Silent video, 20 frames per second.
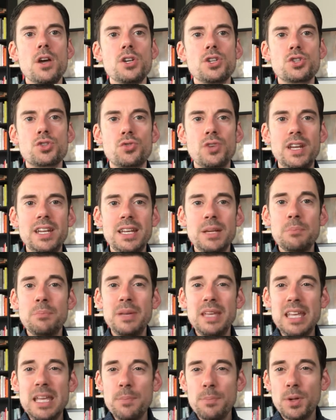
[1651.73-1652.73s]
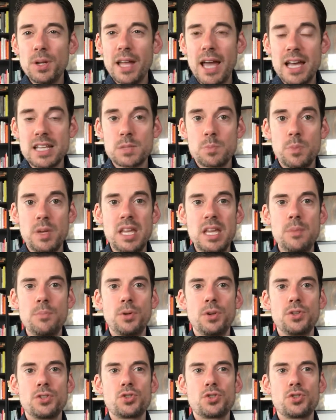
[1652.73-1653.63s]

Treating people as people,